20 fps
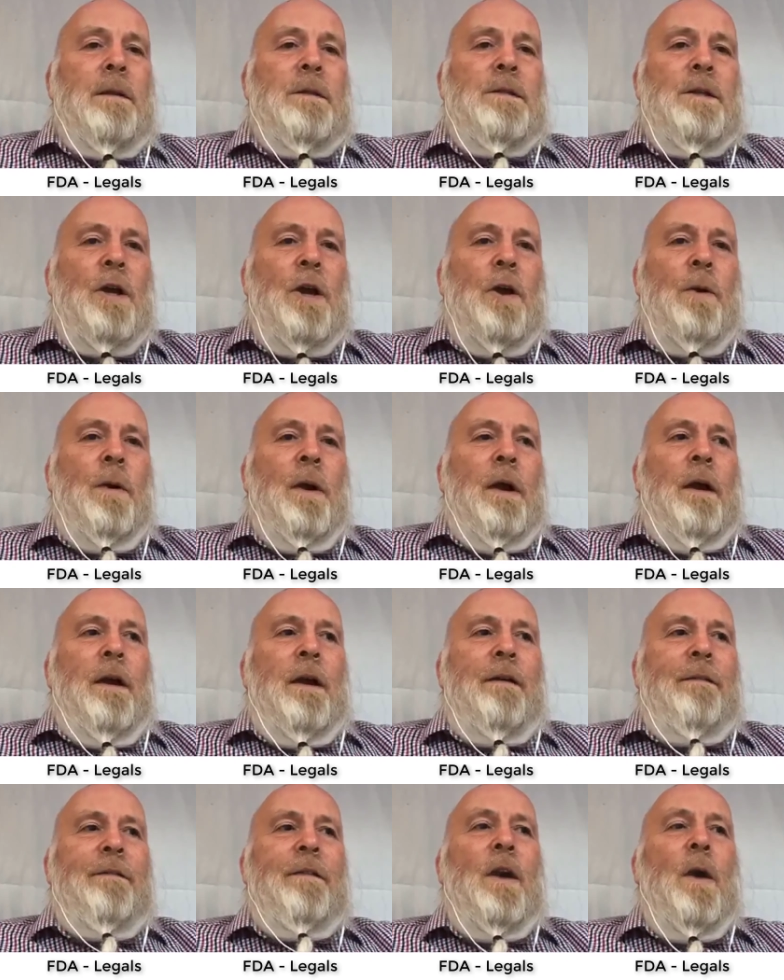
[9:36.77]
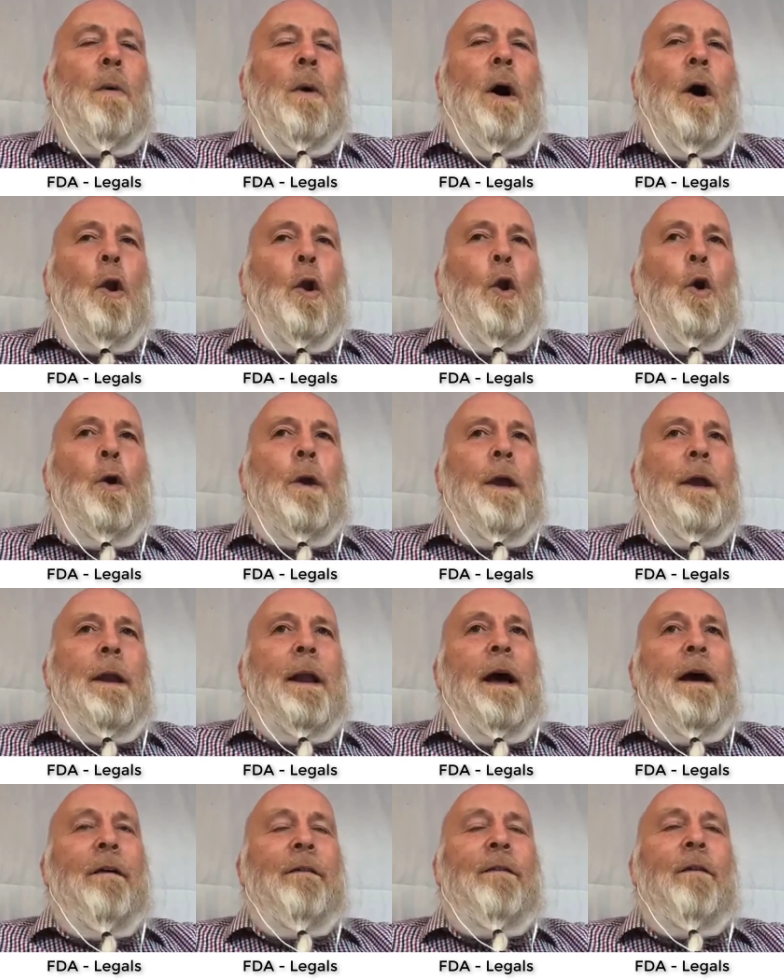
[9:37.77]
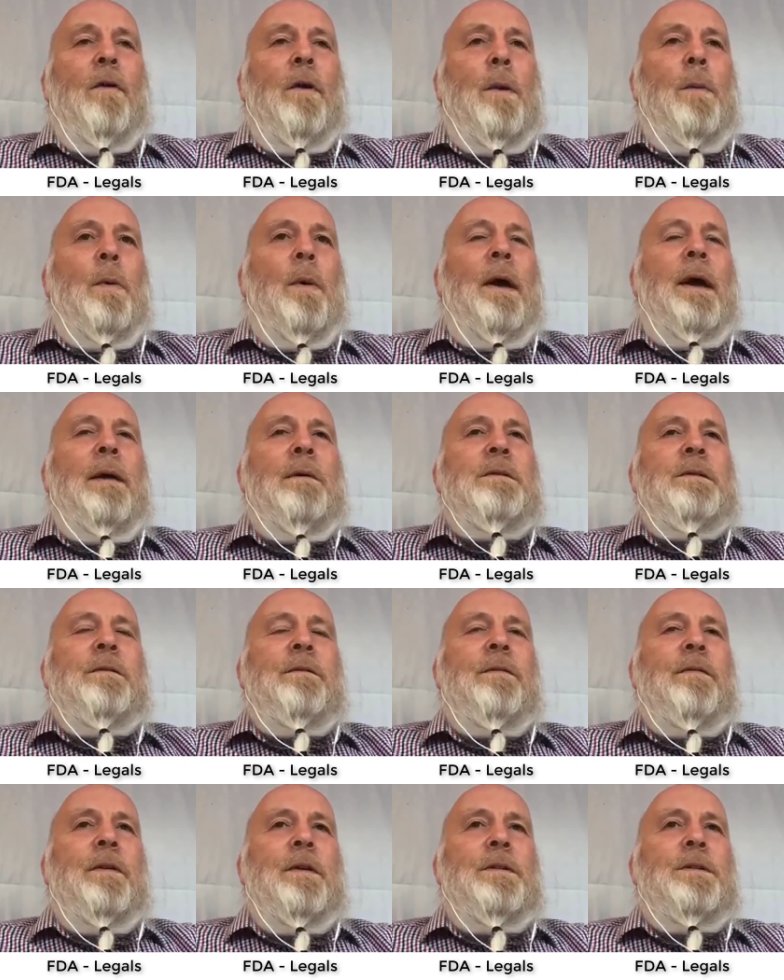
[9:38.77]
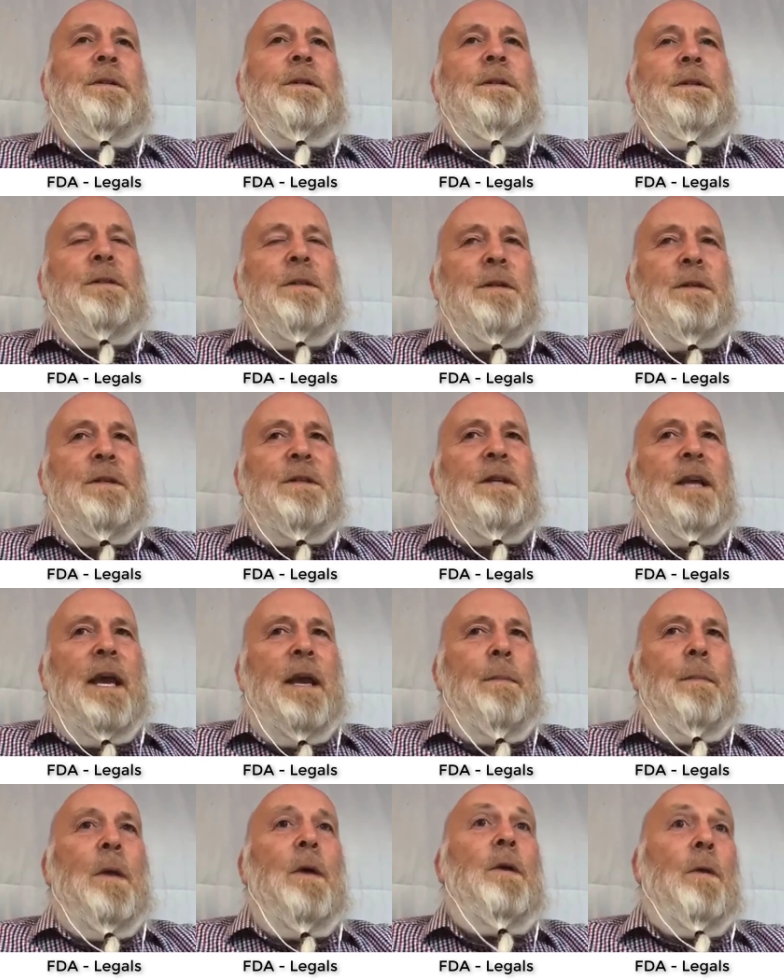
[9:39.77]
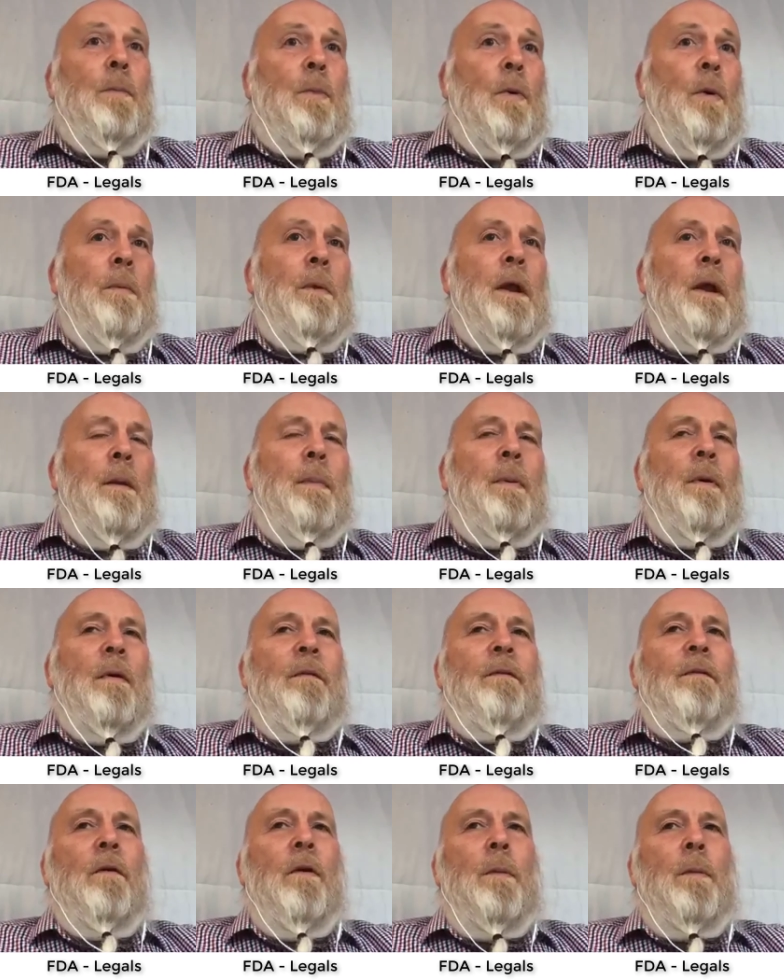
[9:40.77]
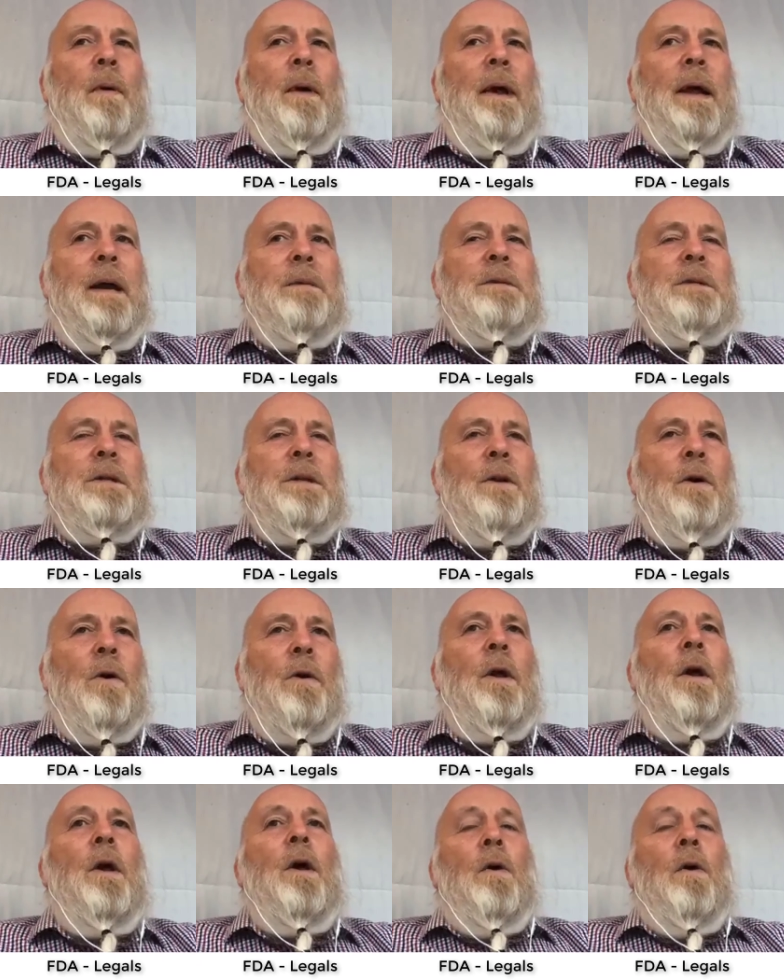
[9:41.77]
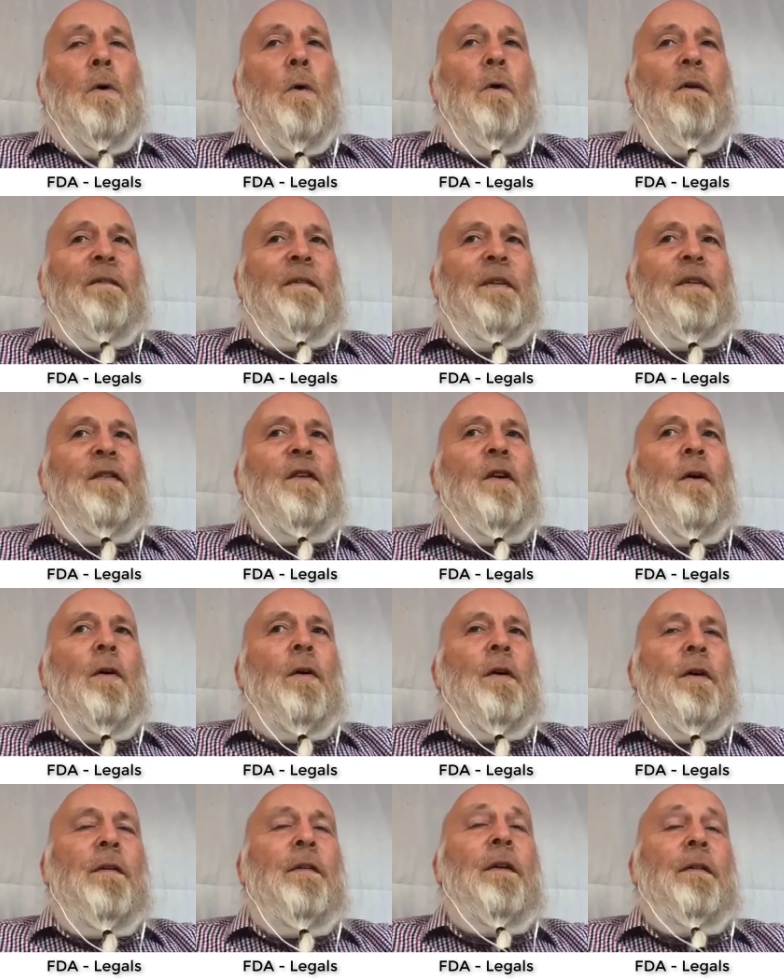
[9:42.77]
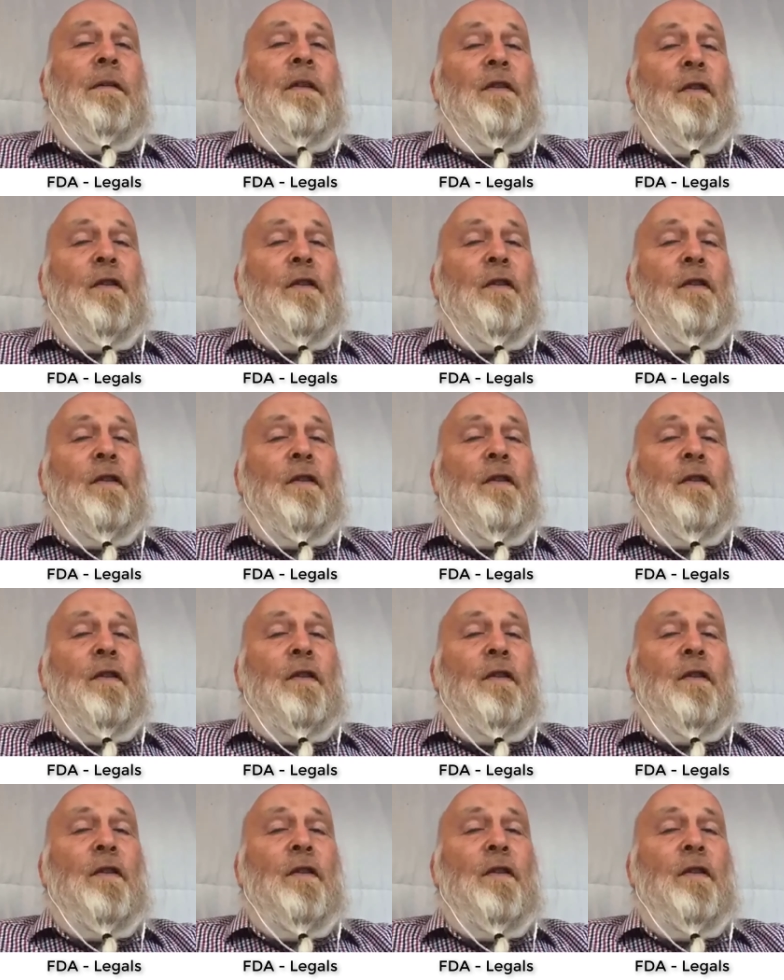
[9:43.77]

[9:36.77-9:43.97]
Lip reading: So if you are looking at affordable housing, for instance, and a scheme that you're probably going to put affordable housing on, or if it's got